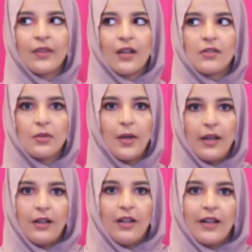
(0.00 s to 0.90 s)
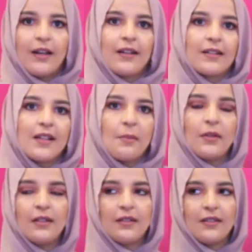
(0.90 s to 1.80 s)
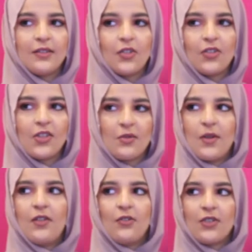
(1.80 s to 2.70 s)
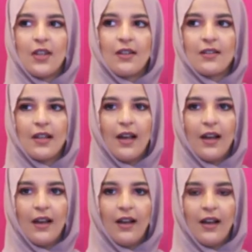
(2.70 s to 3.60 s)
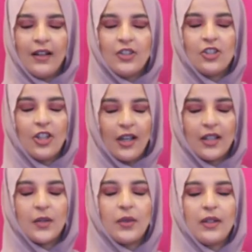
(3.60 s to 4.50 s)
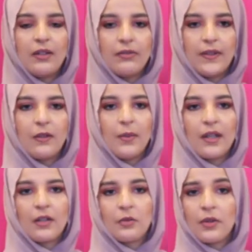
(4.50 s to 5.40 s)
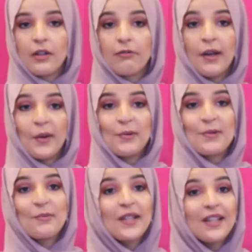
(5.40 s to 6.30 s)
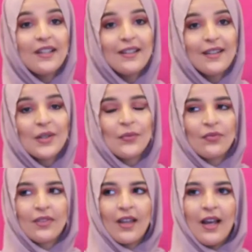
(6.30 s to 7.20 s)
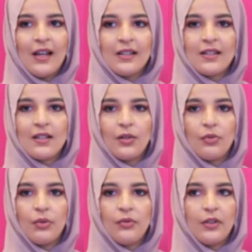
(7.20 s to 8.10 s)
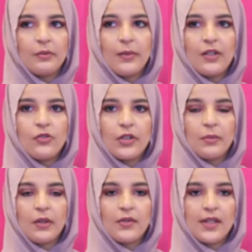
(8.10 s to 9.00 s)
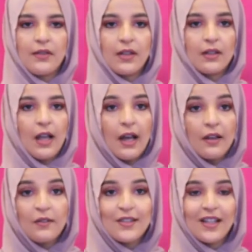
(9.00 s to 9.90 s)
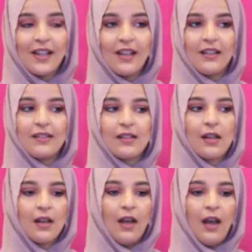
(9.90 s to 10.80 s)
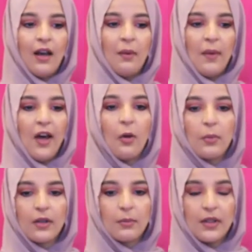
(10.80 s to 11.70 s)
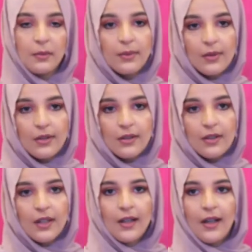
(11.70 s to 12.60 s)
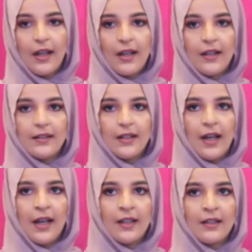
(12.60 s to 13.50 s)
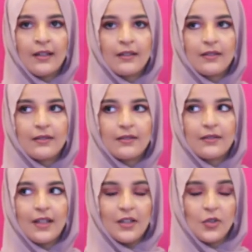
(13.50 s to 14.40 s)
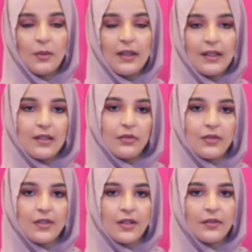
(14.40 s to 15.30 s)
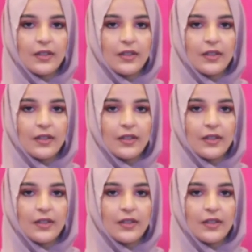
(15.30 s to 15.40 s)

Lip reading: And subhanAllah, I got accepted. So this is one of those things that I genuinely feel my career found me. I still fulfilled my dream of saving lives and helping people, and I get to make a difference every